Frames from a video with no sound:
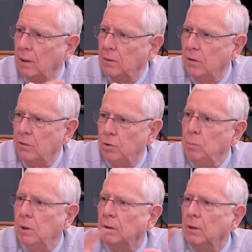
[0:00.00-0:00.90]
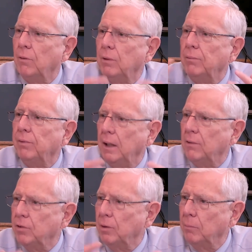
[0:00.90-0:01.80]
I assume they're going to
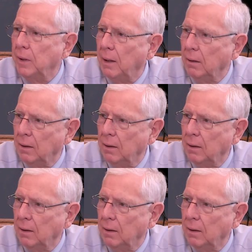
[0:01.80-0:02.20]
refinance some debt,